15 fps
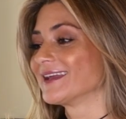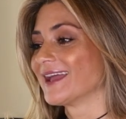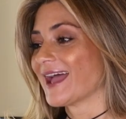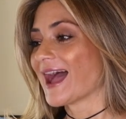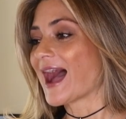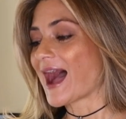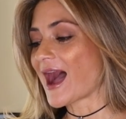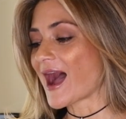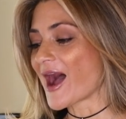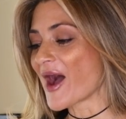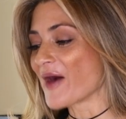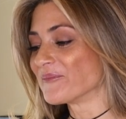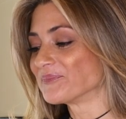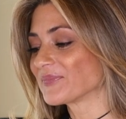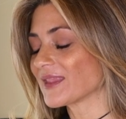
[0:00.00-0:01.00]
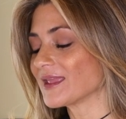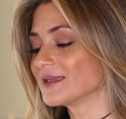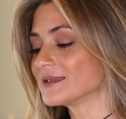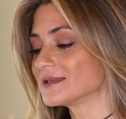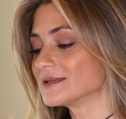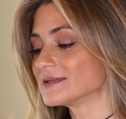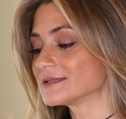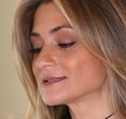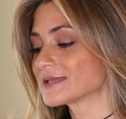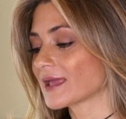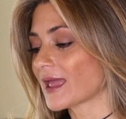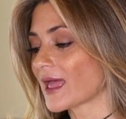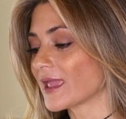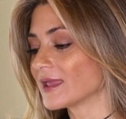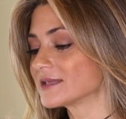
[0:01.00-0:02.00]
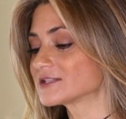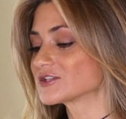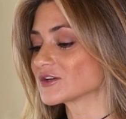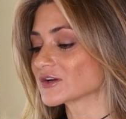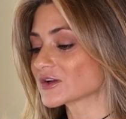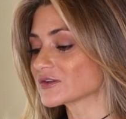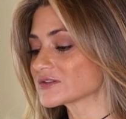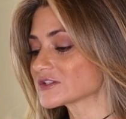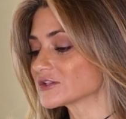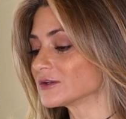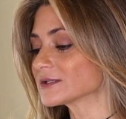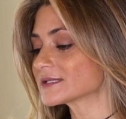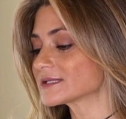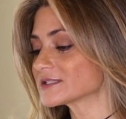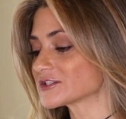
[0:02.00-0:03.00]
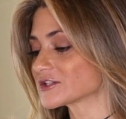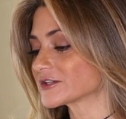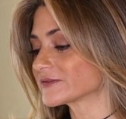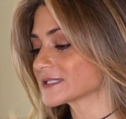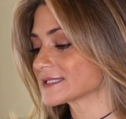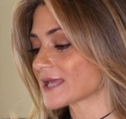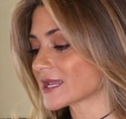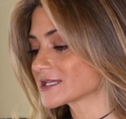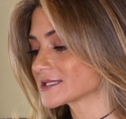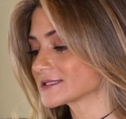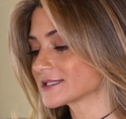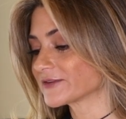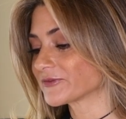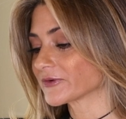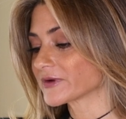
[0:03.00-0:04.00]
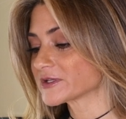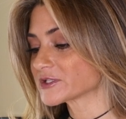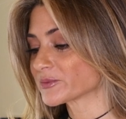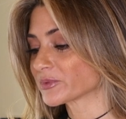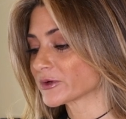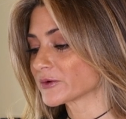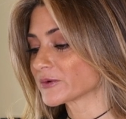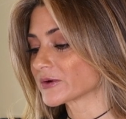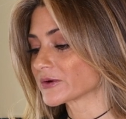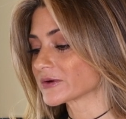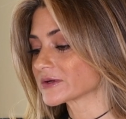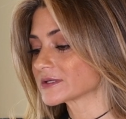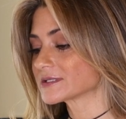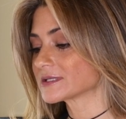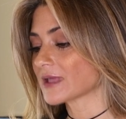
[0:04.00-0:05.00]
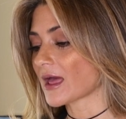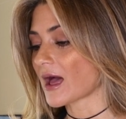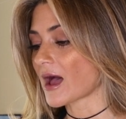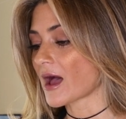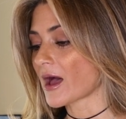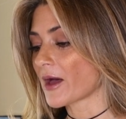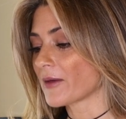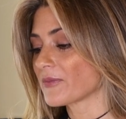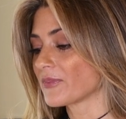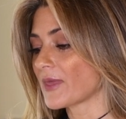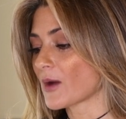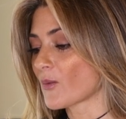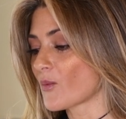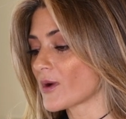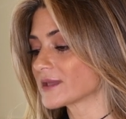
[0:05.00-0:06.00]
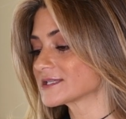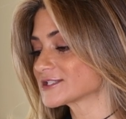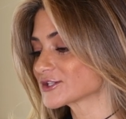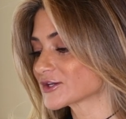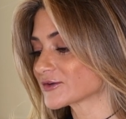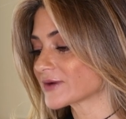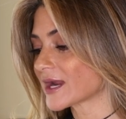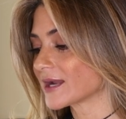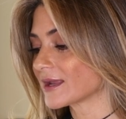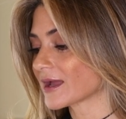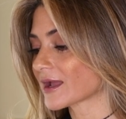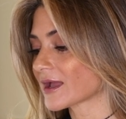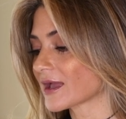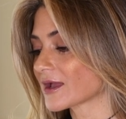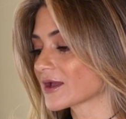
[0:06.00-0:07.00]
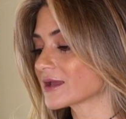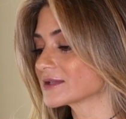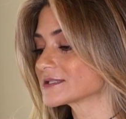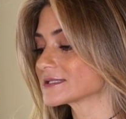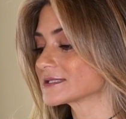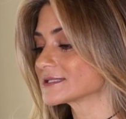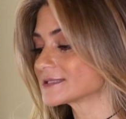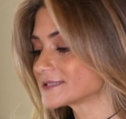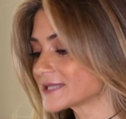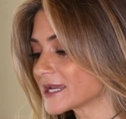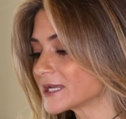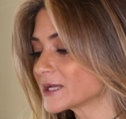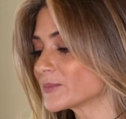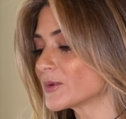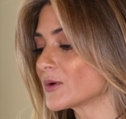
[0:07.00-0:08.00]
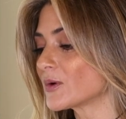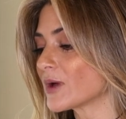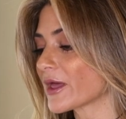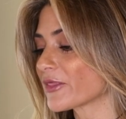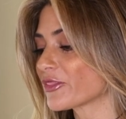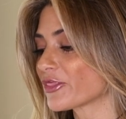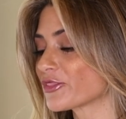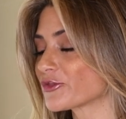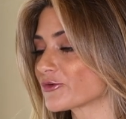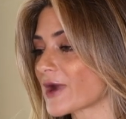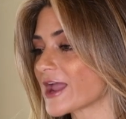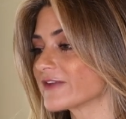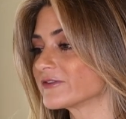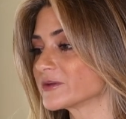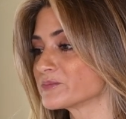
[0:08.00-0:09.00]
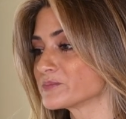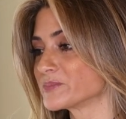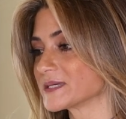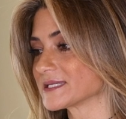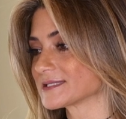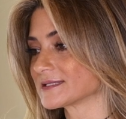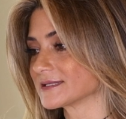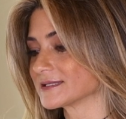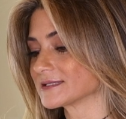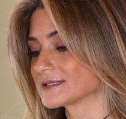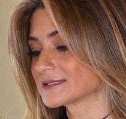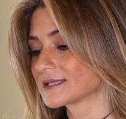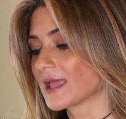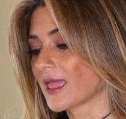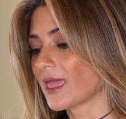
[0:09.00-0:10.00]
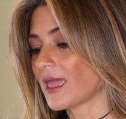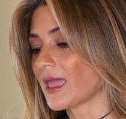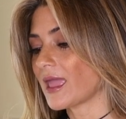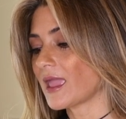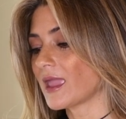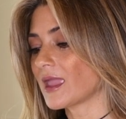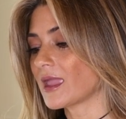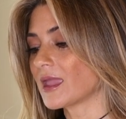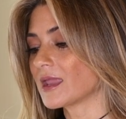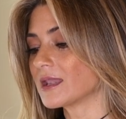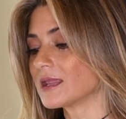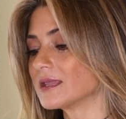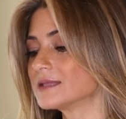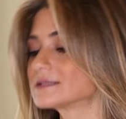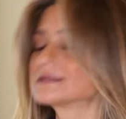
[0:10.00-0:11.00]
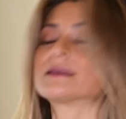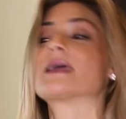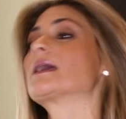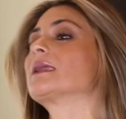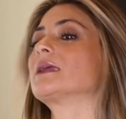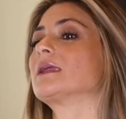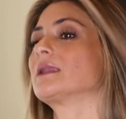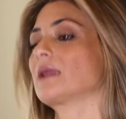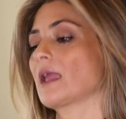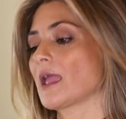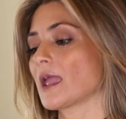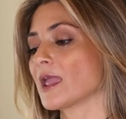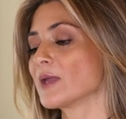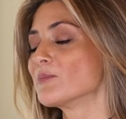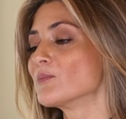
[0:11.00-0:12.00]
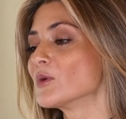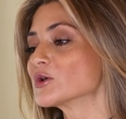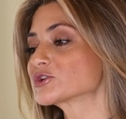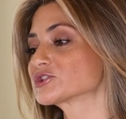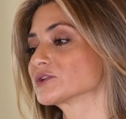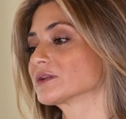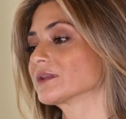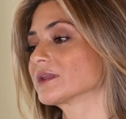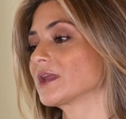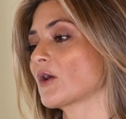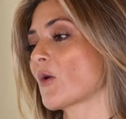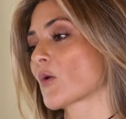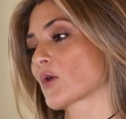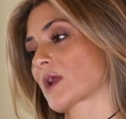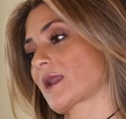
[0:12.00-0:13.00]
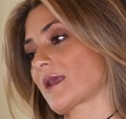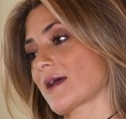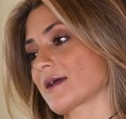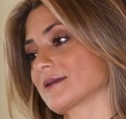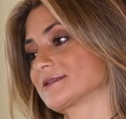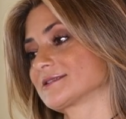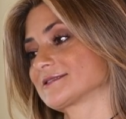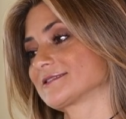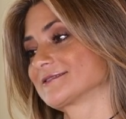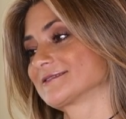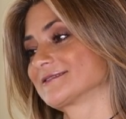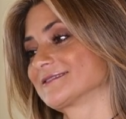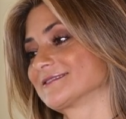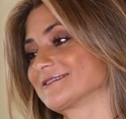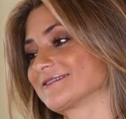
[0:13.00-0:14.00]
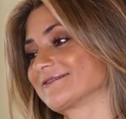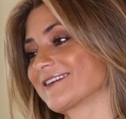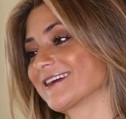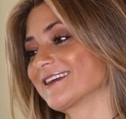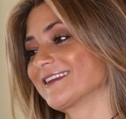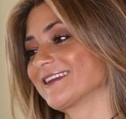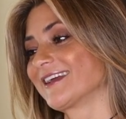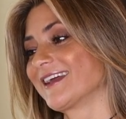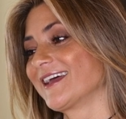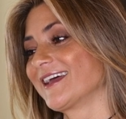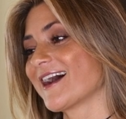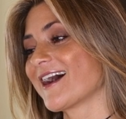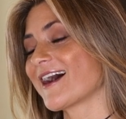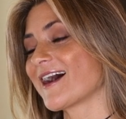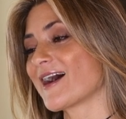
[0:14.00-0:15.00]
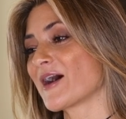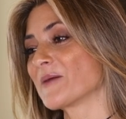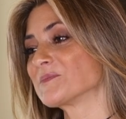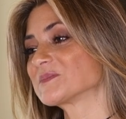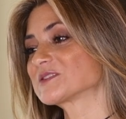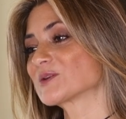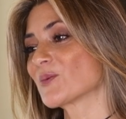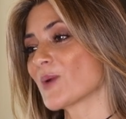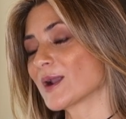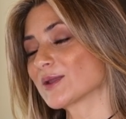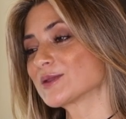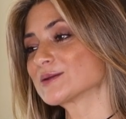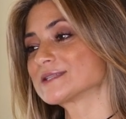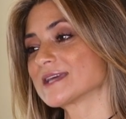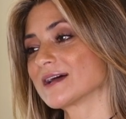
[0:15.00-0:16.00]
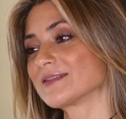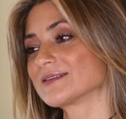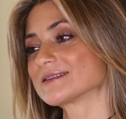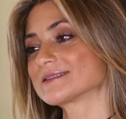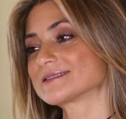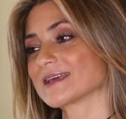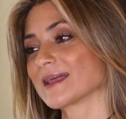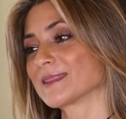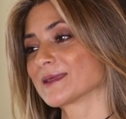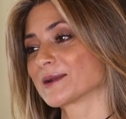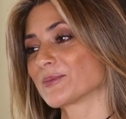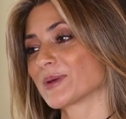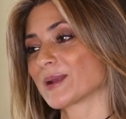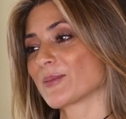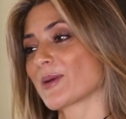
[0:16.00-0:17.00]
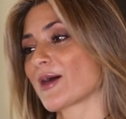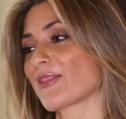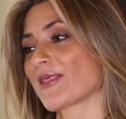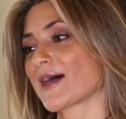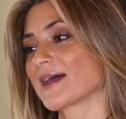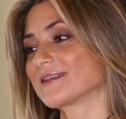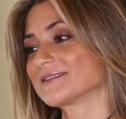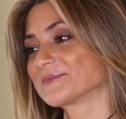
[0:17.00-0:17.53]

yeah um, is is your consulting service agency for entrepreneurs uh, that wants to create a sustainable and thriving business mm-hmm. and is getting emotionally organized. Yeah. Right? Um, so, why don't you tell us a little bit about that?